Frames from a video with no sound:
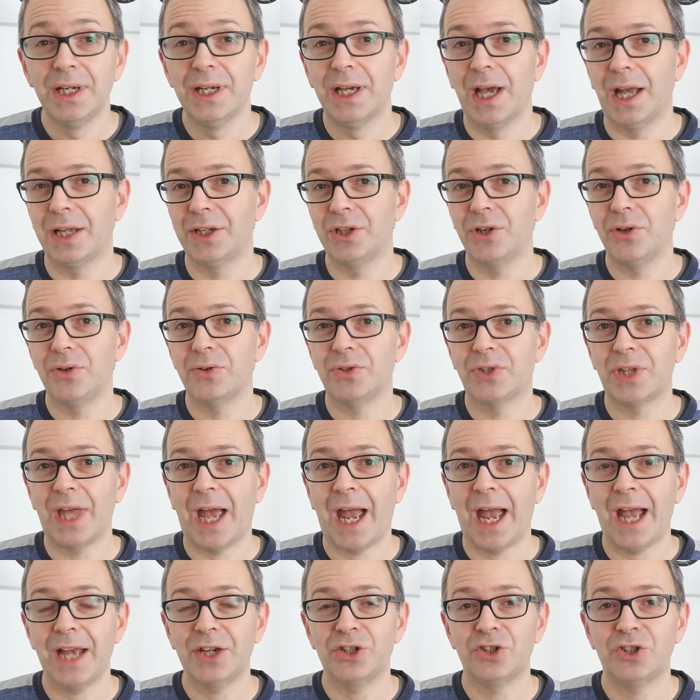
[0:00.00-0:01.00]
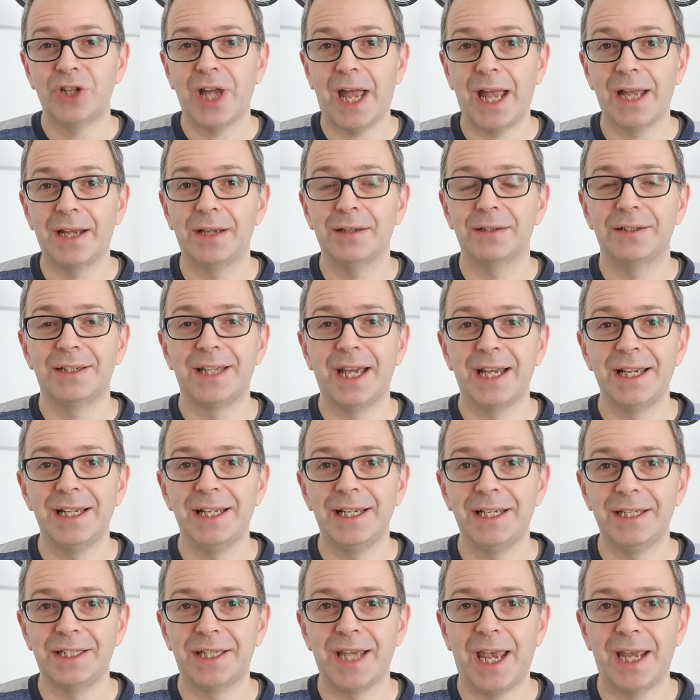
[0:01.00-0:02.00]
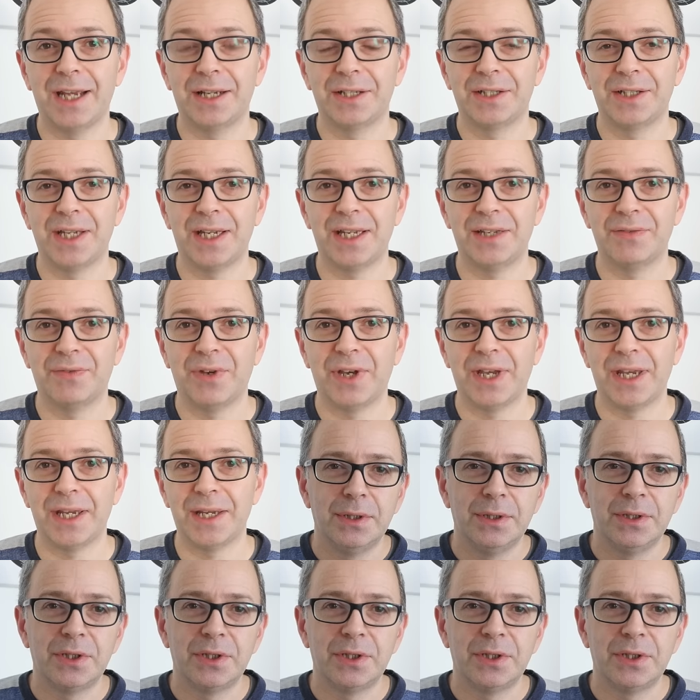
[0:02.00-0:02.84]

and use the hashtag DailyTechTV.